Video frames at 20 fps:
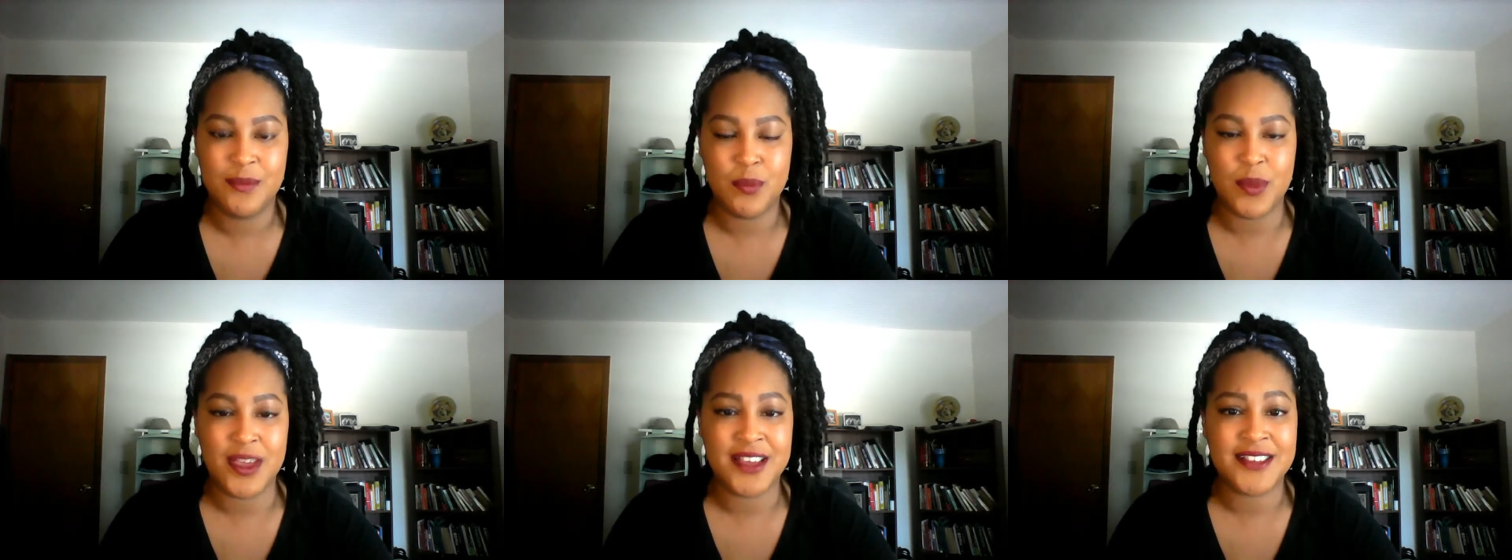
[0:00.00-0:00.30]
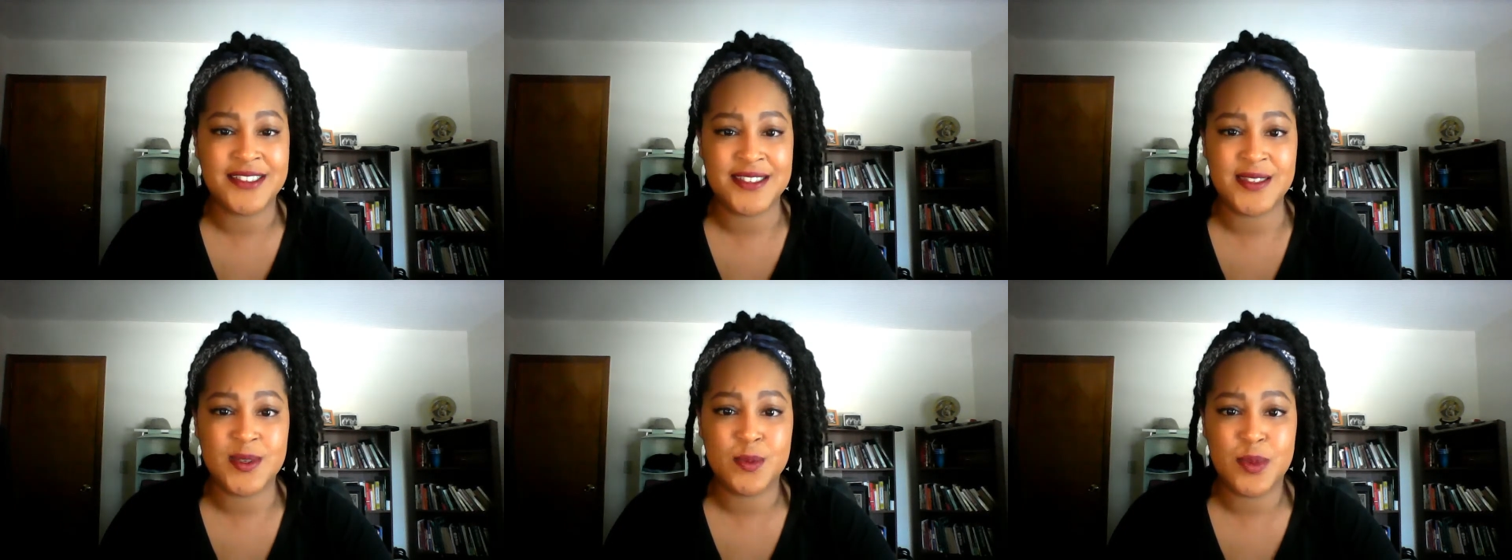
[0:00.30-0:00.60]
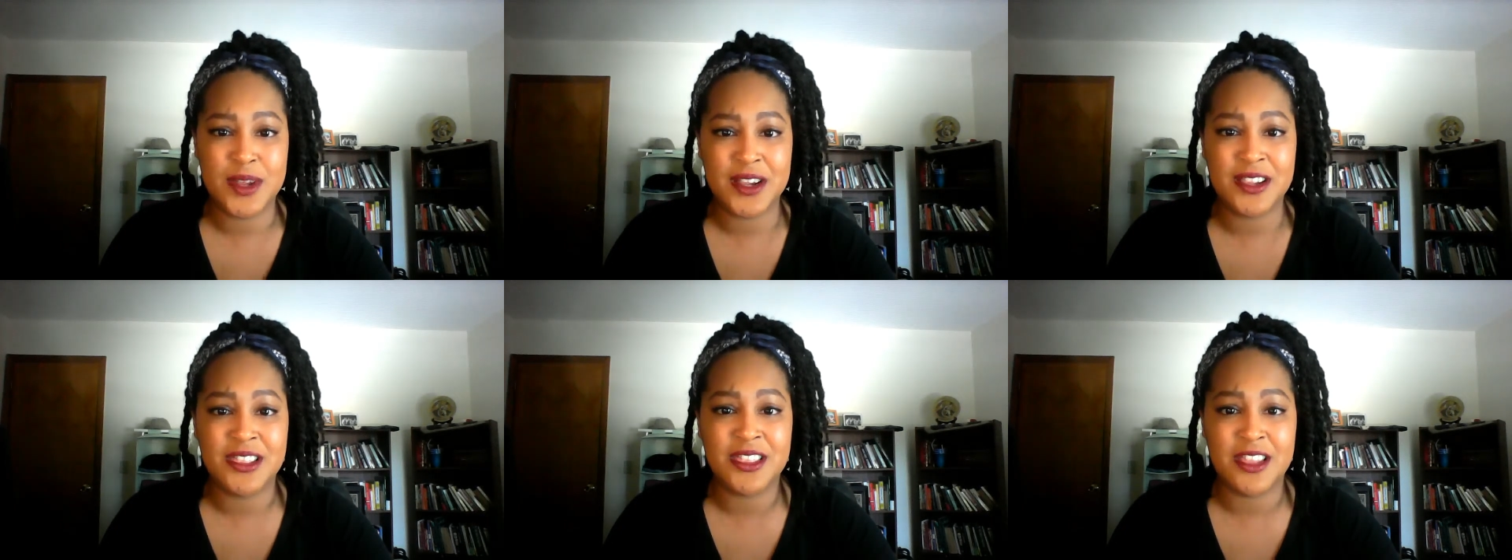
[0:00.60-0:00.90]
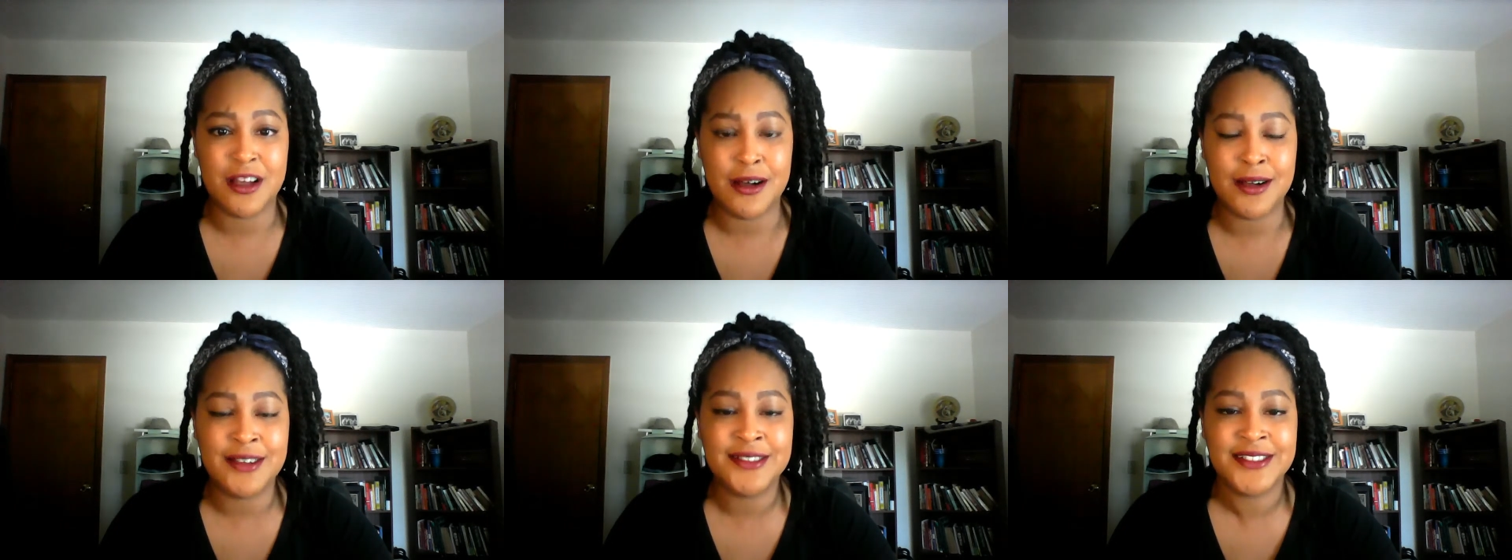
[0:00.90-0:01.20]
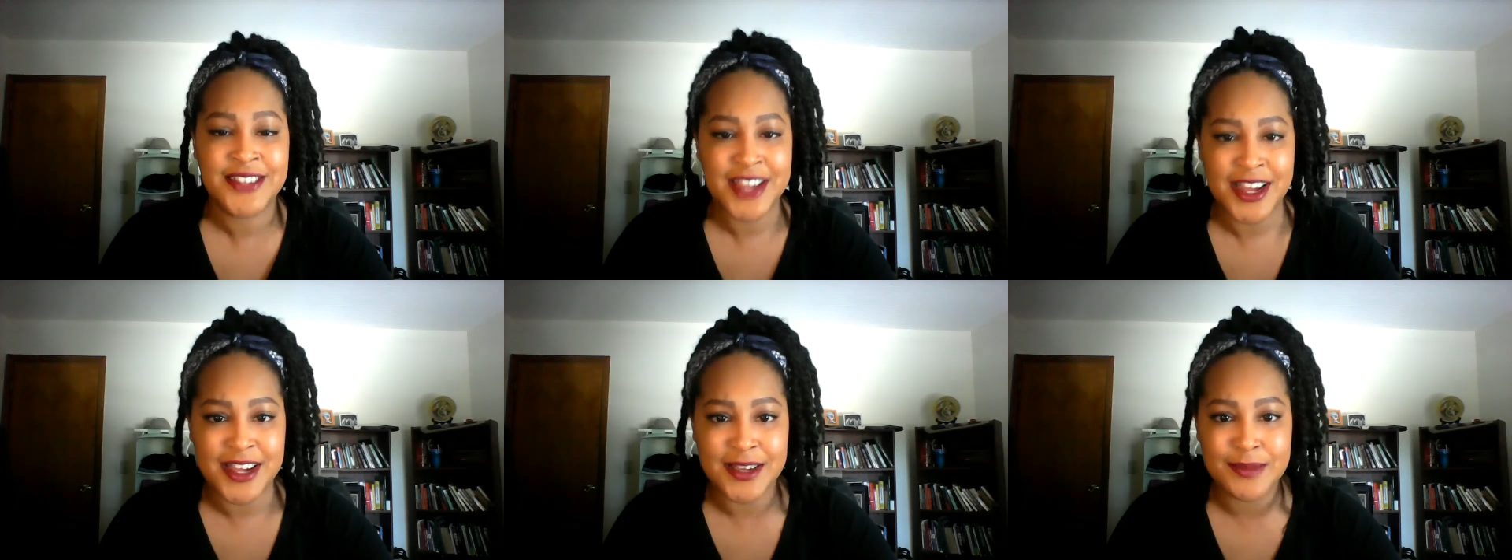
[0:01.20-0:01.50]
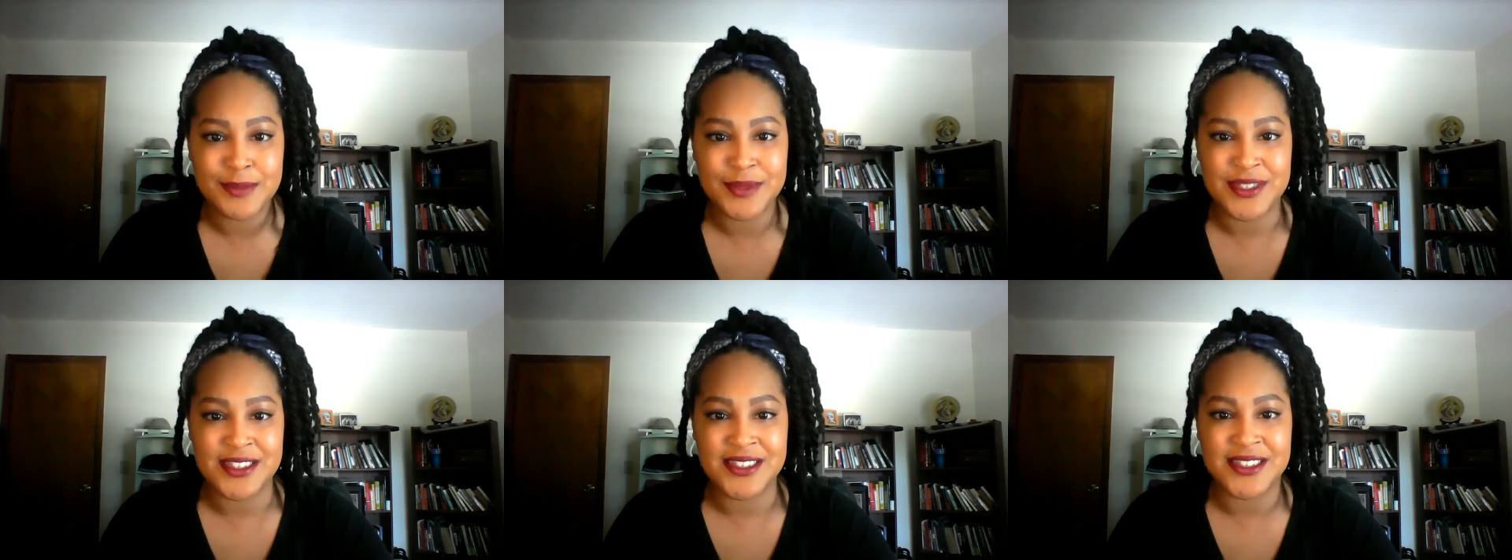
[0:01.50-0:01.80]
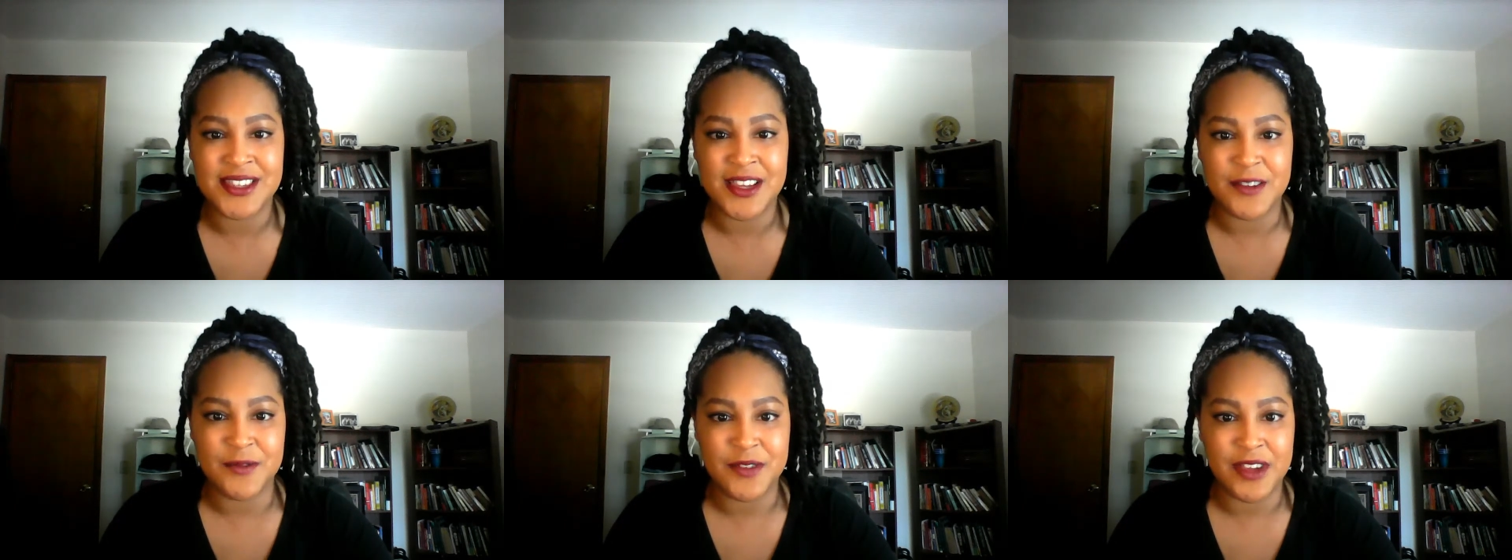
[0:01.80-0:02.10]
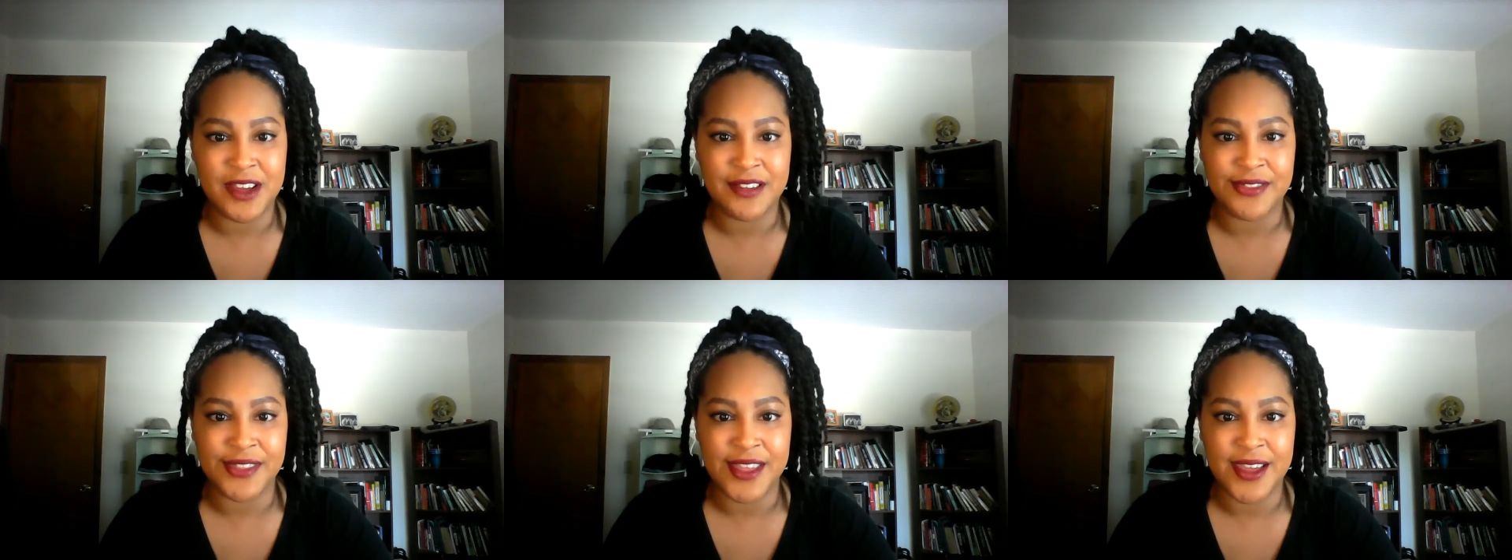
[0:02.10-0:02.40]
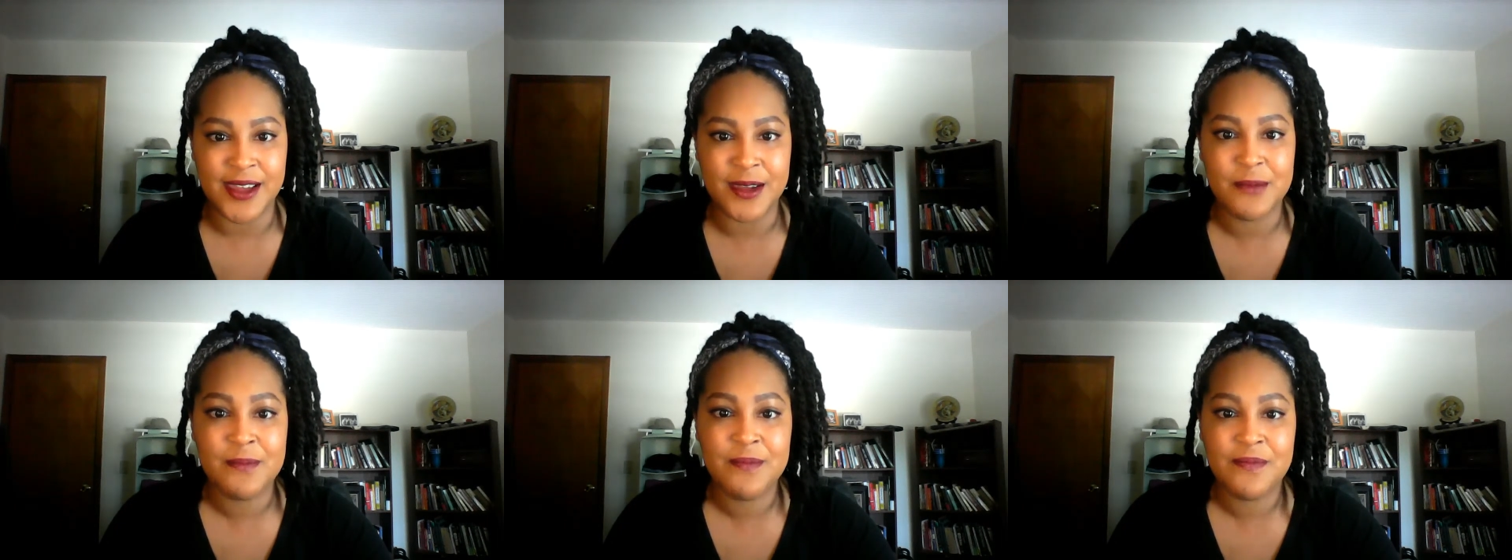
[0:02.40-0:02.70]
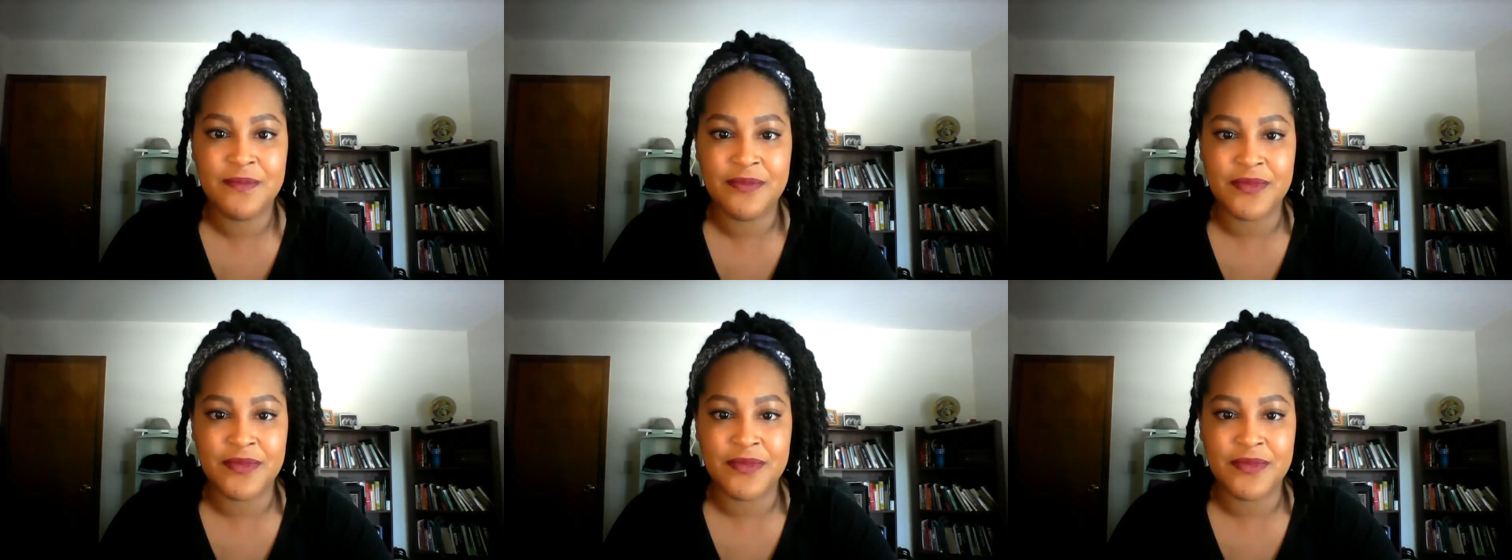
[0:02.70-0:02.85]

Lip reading: because it's been a long time since I've done that.